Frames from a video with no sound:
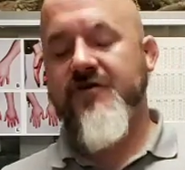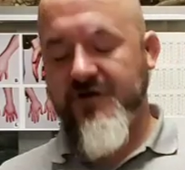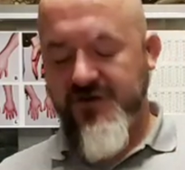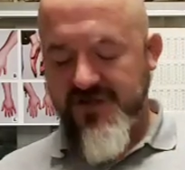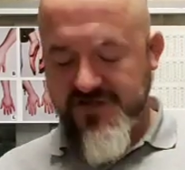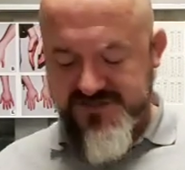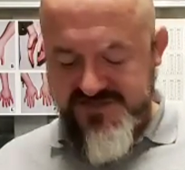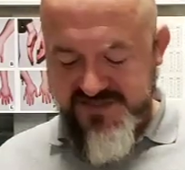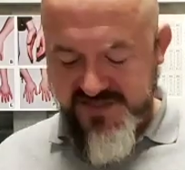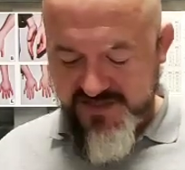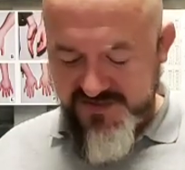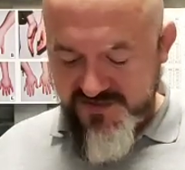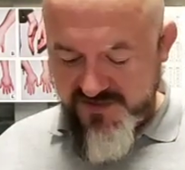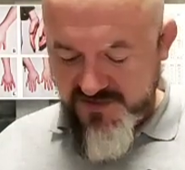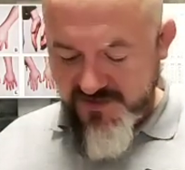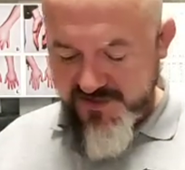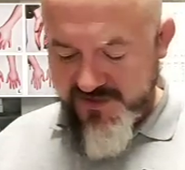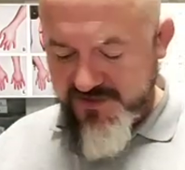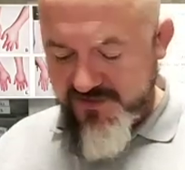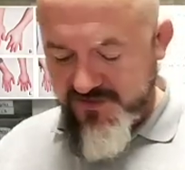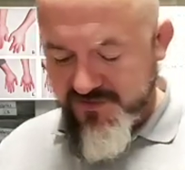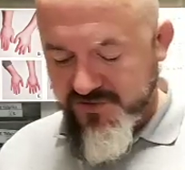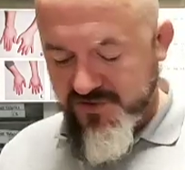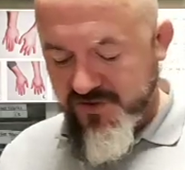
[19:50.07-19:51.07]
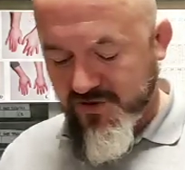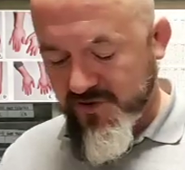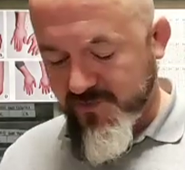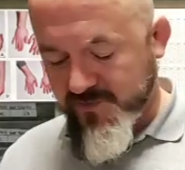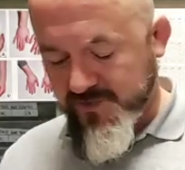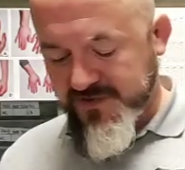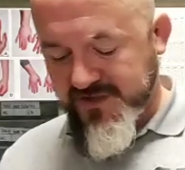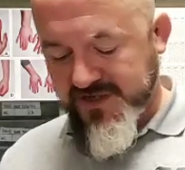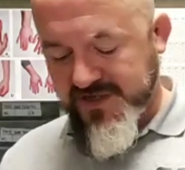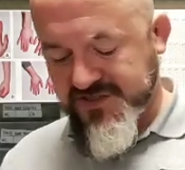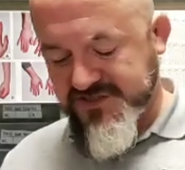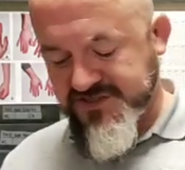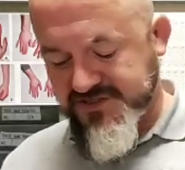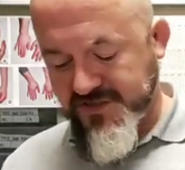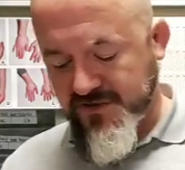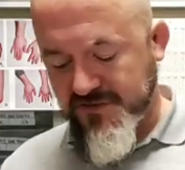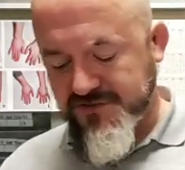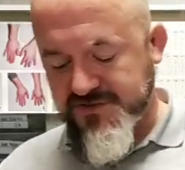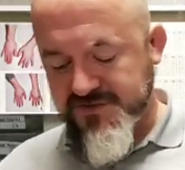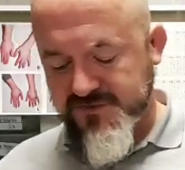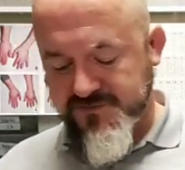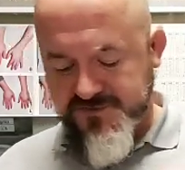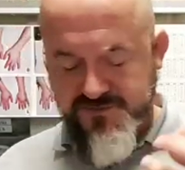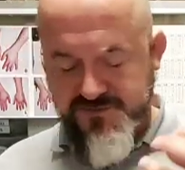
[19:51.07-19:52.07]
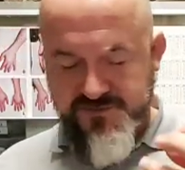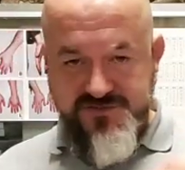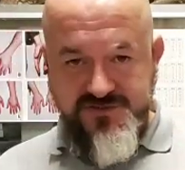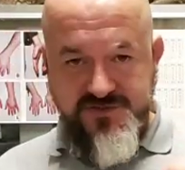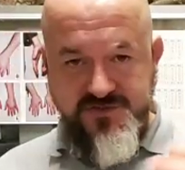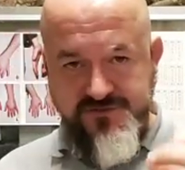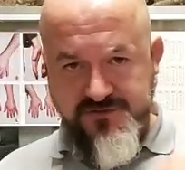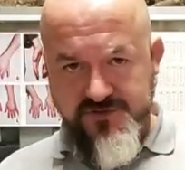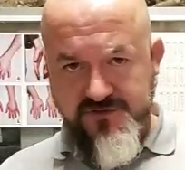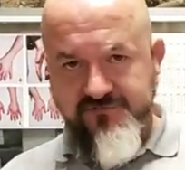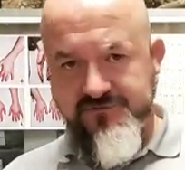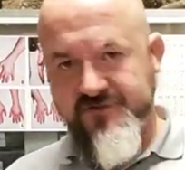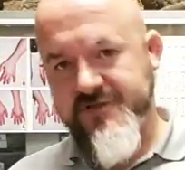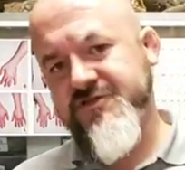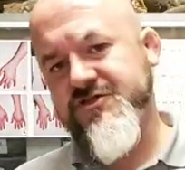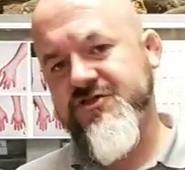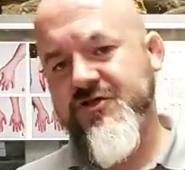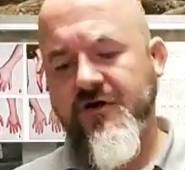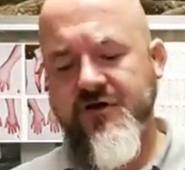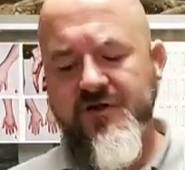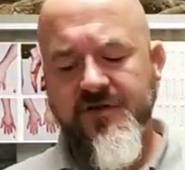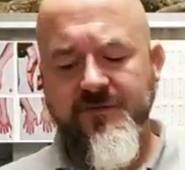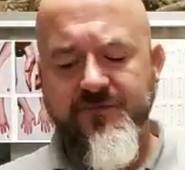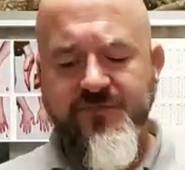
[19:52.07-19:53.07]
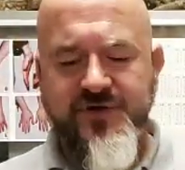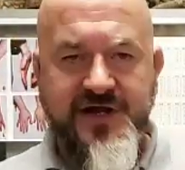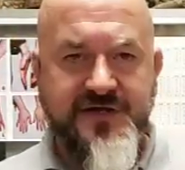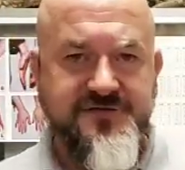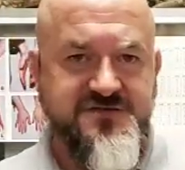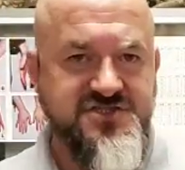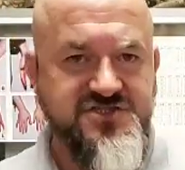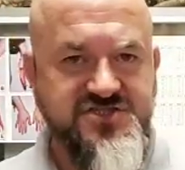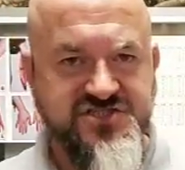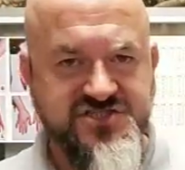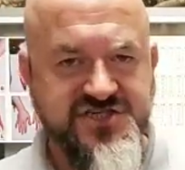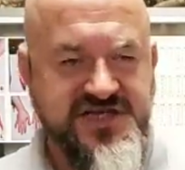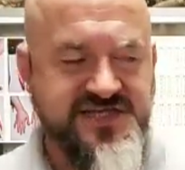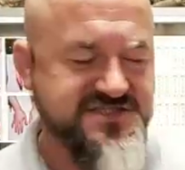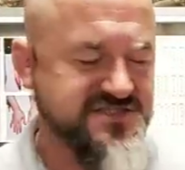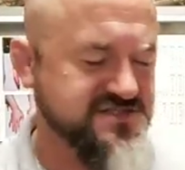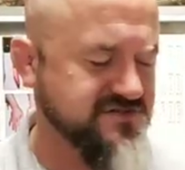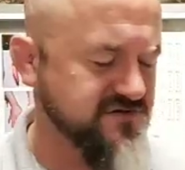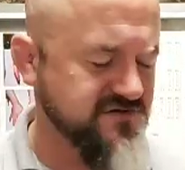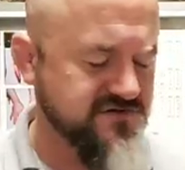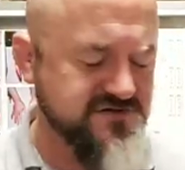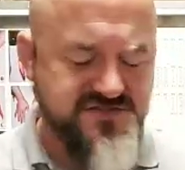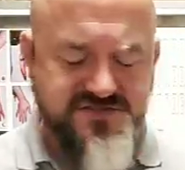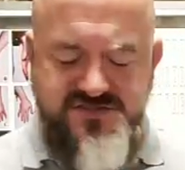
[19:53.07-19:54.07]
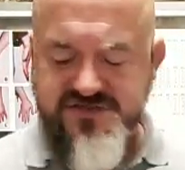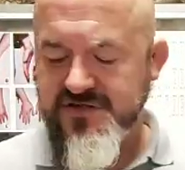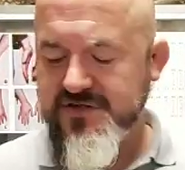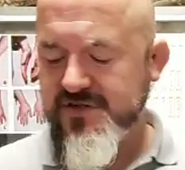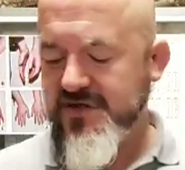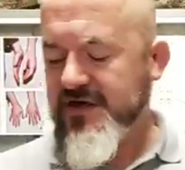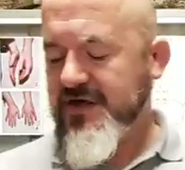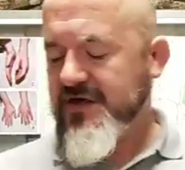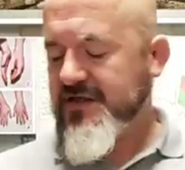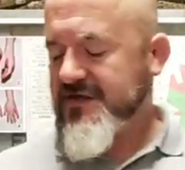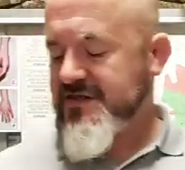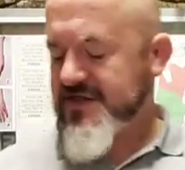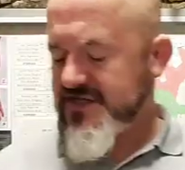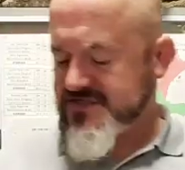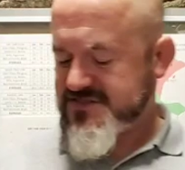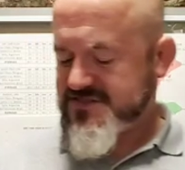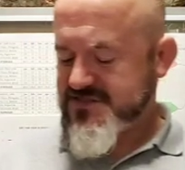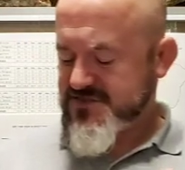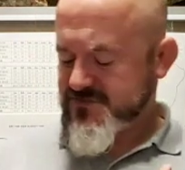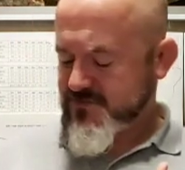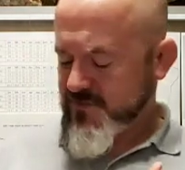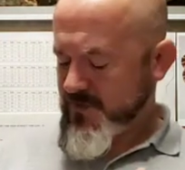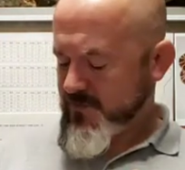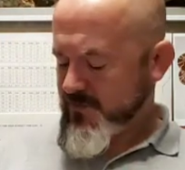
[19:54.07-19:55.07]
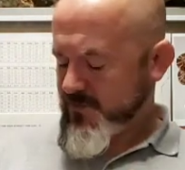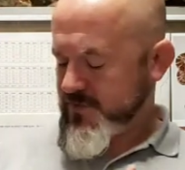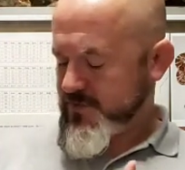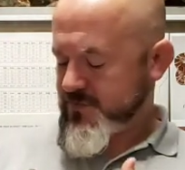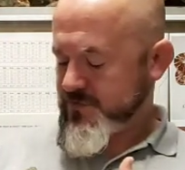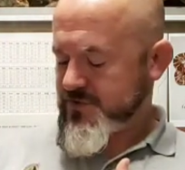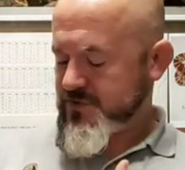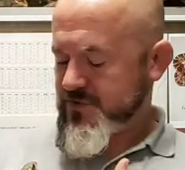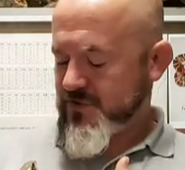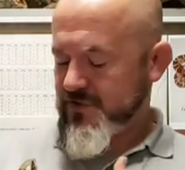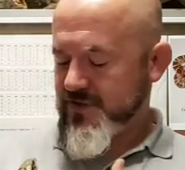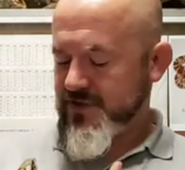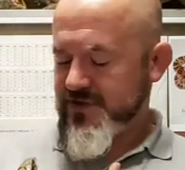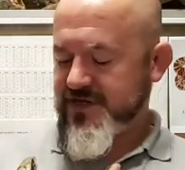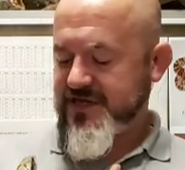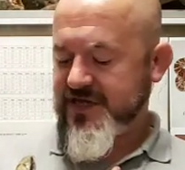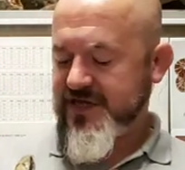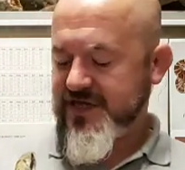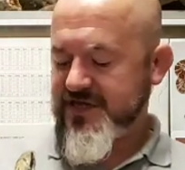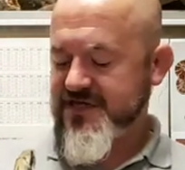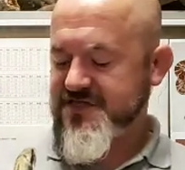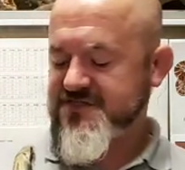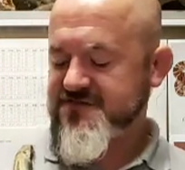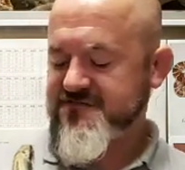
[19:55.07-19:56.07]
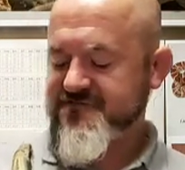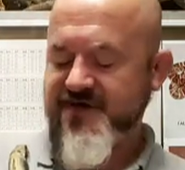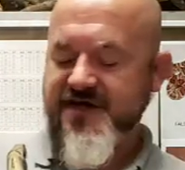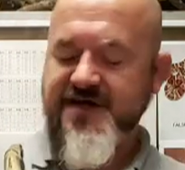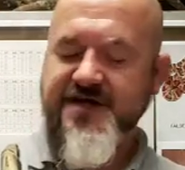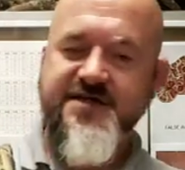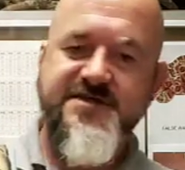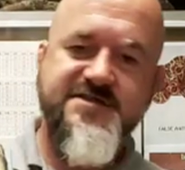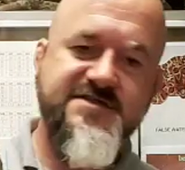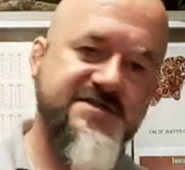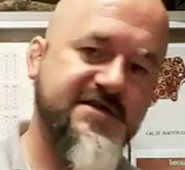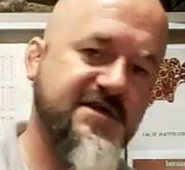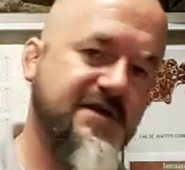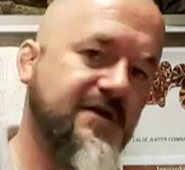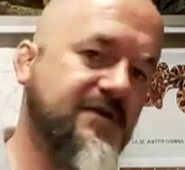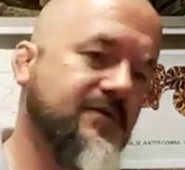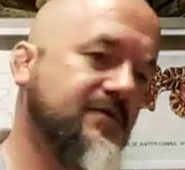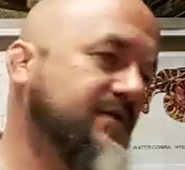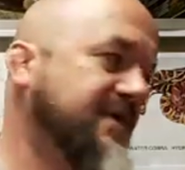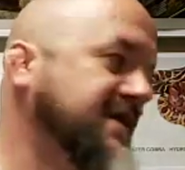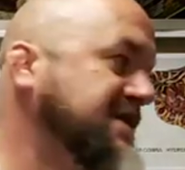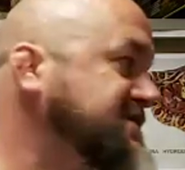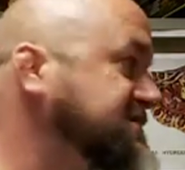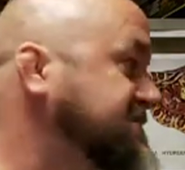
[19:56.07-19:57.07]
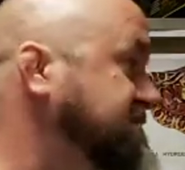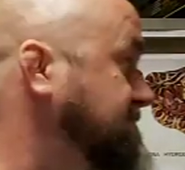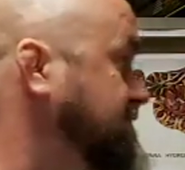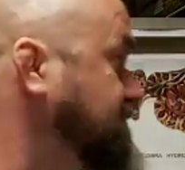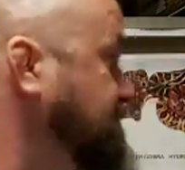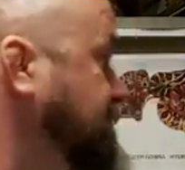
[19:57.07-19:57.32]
colors like the little normal that I showed you which was those lovely chocolate browns and chestnuts this is what we would call a king's phase which